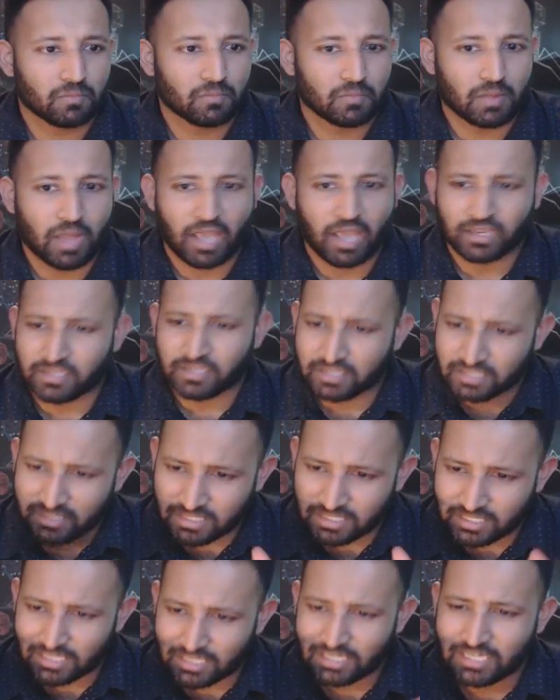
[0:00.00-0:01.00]
I can
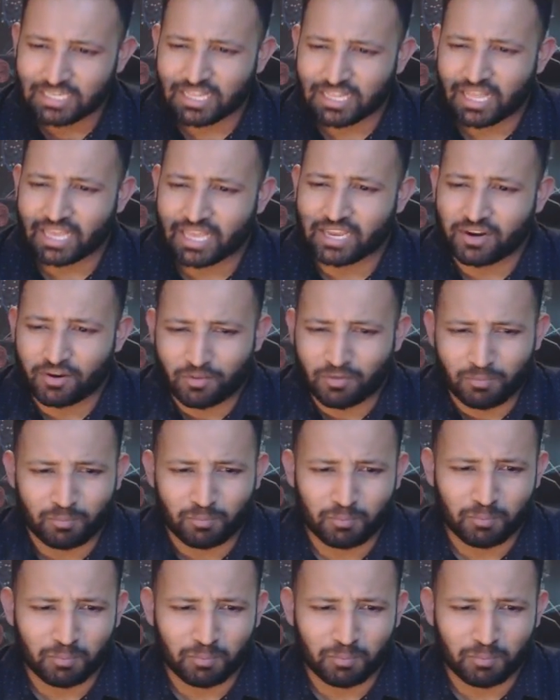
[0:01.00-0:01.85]
see like her